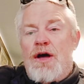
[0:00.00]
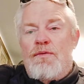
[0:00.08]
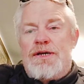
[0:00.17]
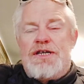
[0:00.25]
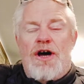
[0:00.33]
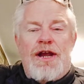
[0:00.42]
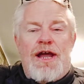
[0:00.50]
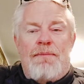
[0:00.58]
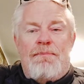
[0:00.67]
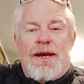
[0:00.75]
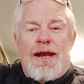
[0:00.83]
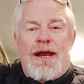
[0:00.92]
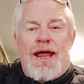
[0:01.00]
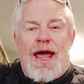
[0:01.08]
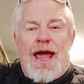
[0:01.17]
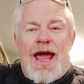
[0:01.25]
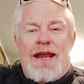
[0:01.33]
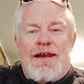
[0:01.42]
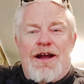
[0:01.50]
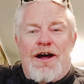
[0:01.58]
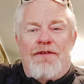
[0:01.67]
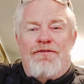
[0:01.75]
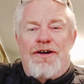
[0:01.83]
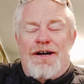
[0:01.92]
we signed up and handed
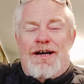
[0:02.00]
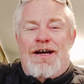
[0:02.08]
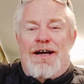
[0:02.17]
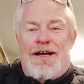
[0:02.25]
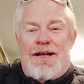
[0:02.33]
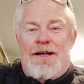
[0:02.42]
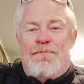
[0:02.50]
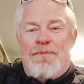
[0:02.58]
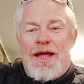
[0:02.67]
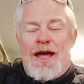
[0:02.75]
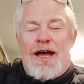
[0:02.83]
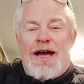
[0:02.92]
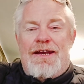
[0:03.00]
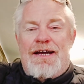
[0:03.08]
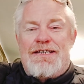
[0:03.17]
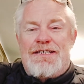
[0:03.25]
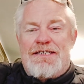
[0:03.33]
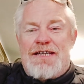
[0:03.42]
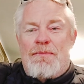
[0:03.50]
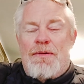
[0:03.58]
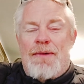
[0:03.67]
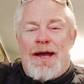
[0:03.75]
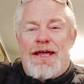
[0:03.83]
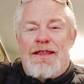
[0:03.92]
over a decent sum
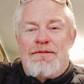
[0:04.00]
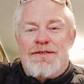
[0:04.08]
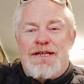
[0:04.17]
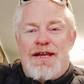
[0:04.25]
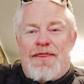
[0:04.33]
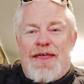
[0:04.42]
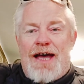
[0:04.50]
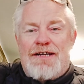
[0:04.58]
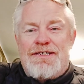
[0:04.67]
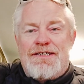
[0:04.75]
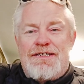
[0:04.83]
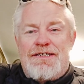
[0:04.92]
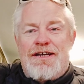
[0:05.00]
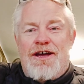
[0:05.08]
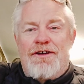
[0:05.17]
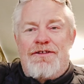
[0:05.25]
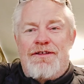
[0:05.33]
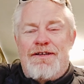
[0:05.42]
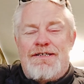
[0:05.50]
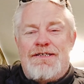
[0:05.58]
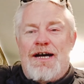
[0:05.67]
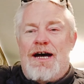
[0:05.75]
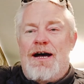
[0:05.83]
of money that was in the thousands to go to this